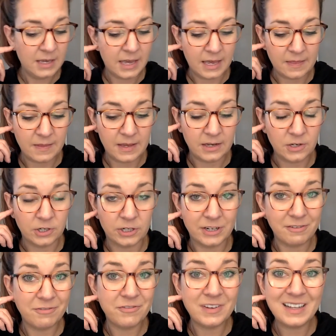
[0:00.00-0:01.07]
And then you're going to
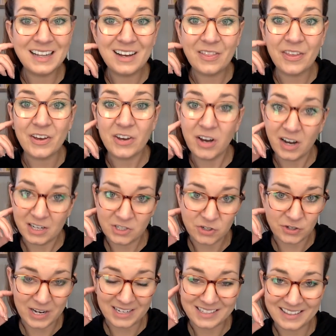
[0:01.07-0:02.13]
fill out the contract,